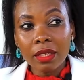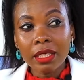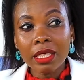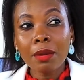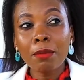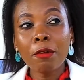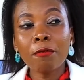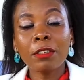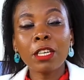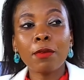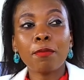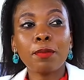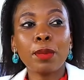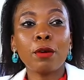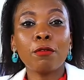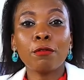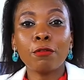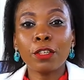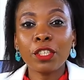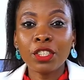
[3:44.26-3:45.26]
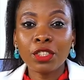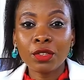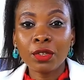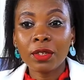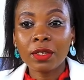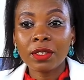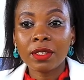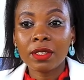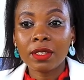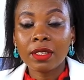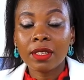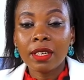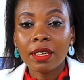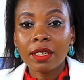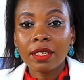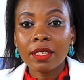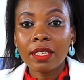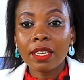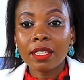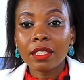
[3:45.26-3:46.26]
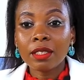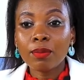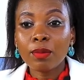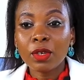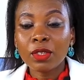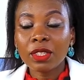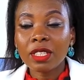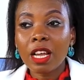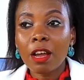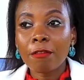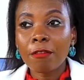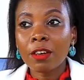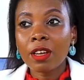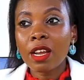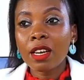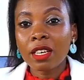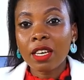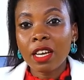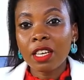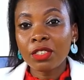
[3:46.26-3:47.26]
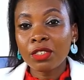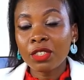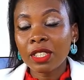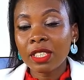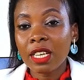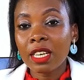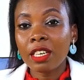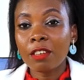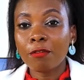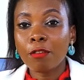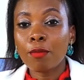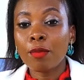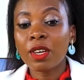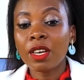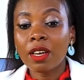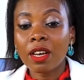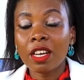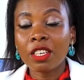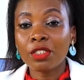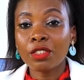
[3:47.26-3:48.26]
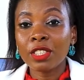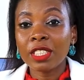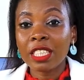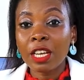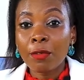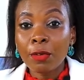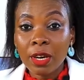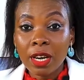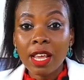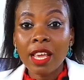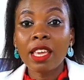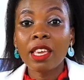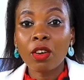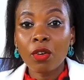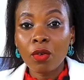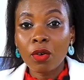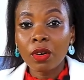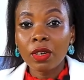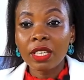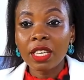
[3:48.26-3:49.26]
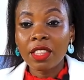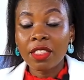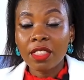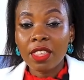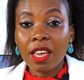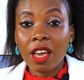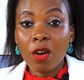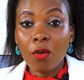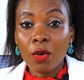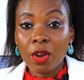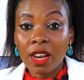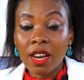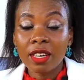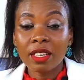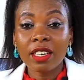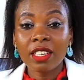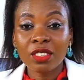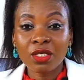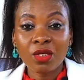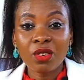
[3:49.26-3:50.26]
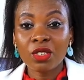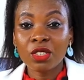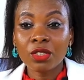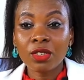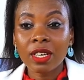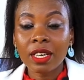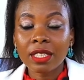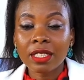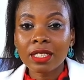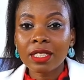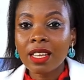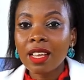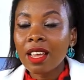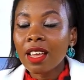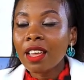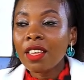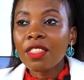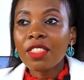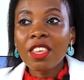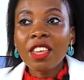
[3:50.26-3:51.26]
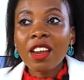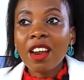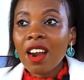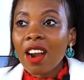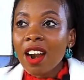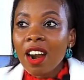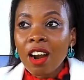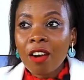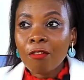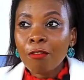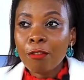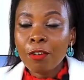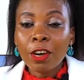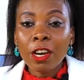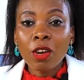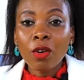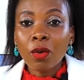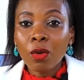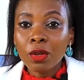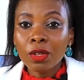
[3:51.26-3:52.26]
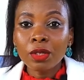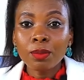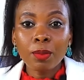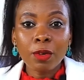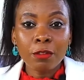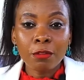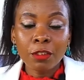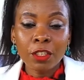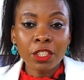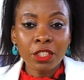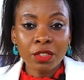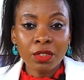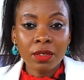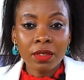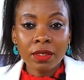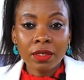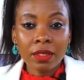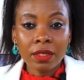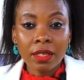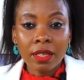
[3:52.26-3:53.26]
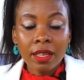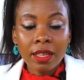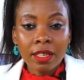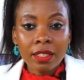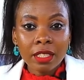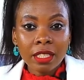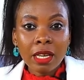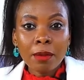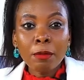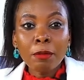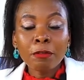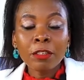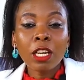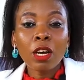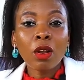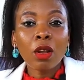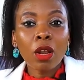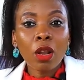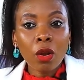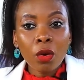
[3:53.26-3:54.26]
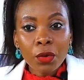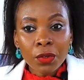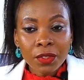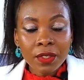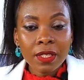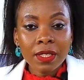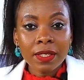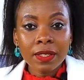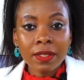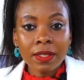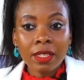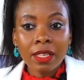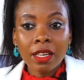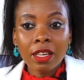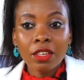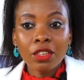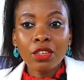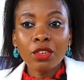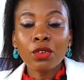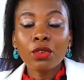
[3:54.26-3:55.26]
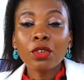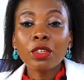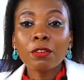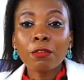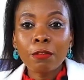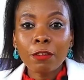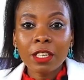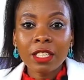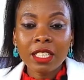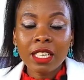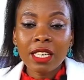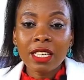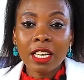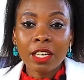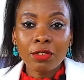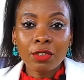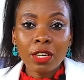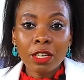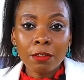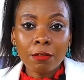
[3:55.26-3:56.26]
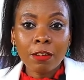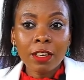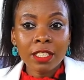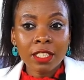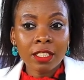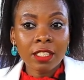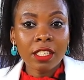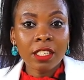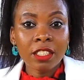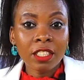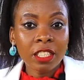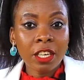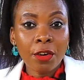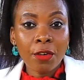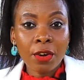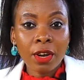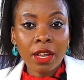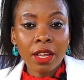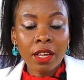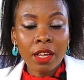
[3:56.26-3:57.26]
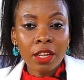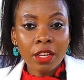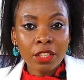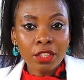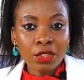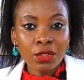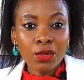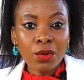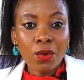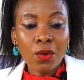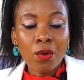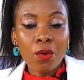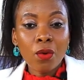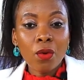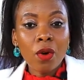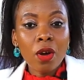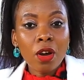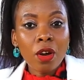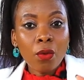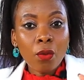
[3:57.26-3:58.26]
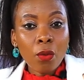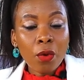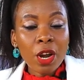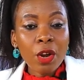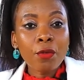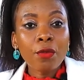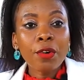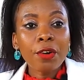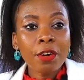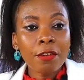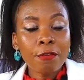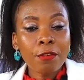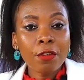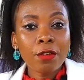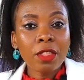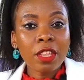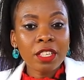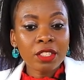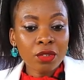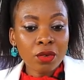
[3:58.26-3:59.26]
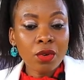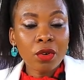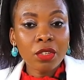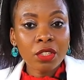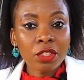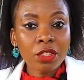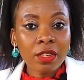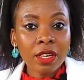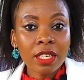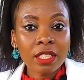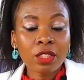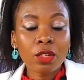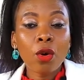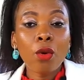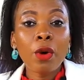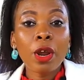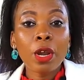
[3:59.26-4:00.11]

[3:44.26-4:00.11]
some of the provisions that most African countries and developing countries are relying on in their oil and gas contracts, they are very old provisions. Some of the clauses do not fit in the 21st century. So when we review these contracts, or